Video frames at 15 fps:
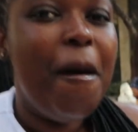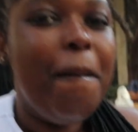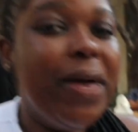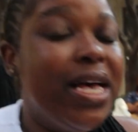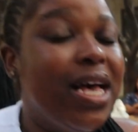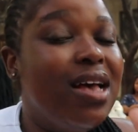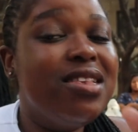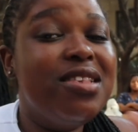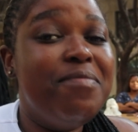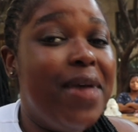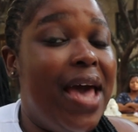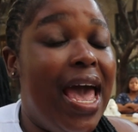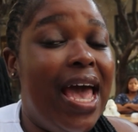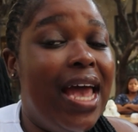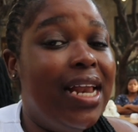I hear
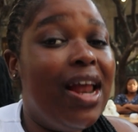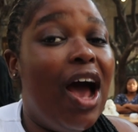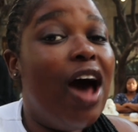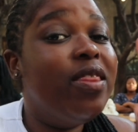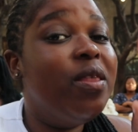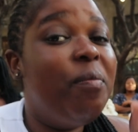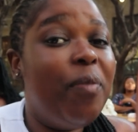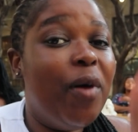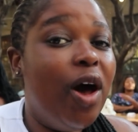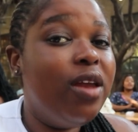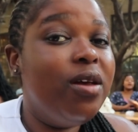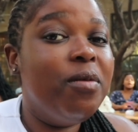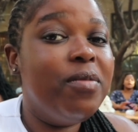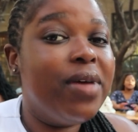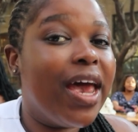
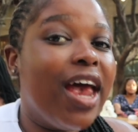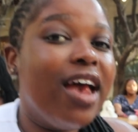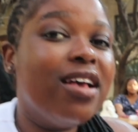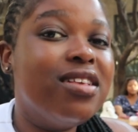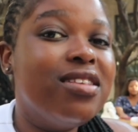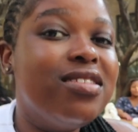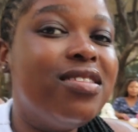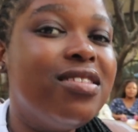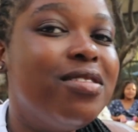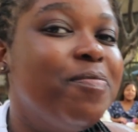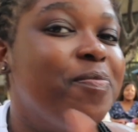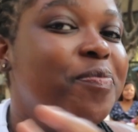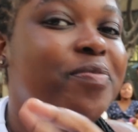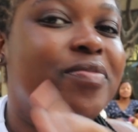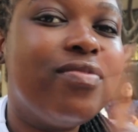you. The bottom.
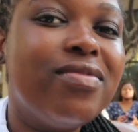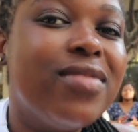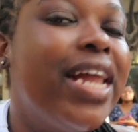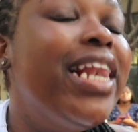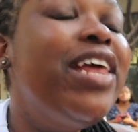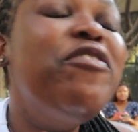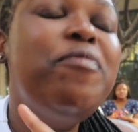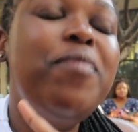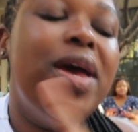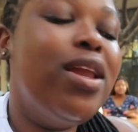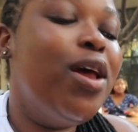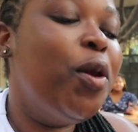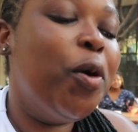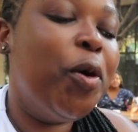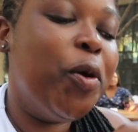
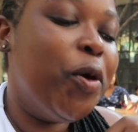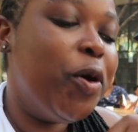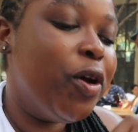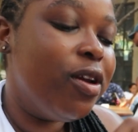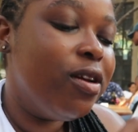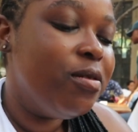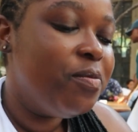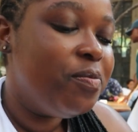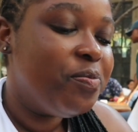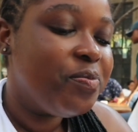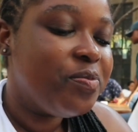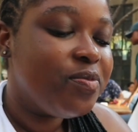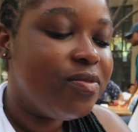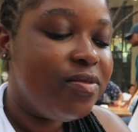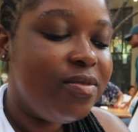But too many
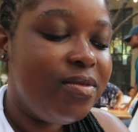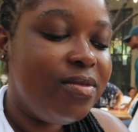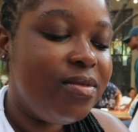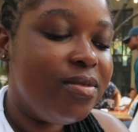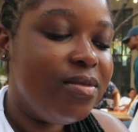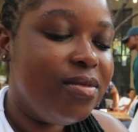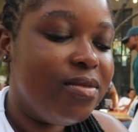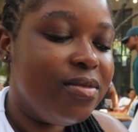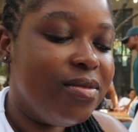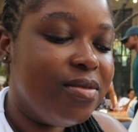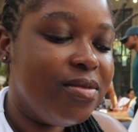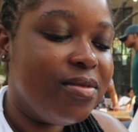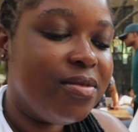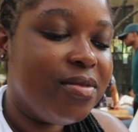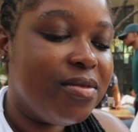more um,
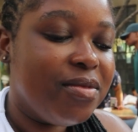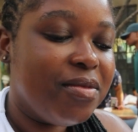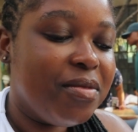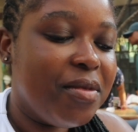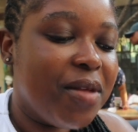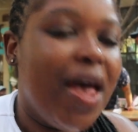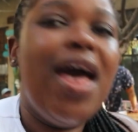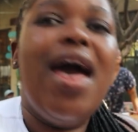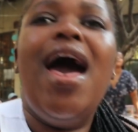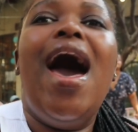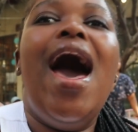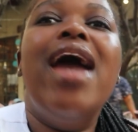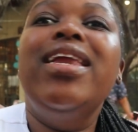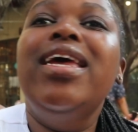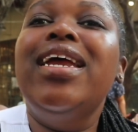accomplishments.
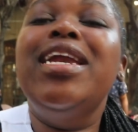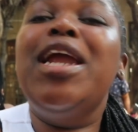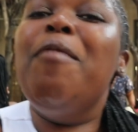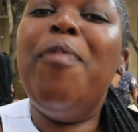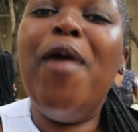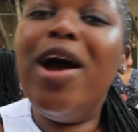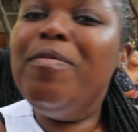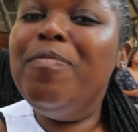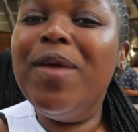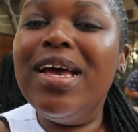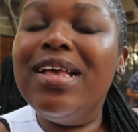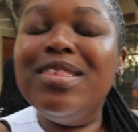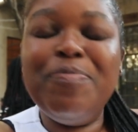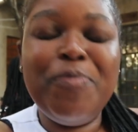I need an apartment,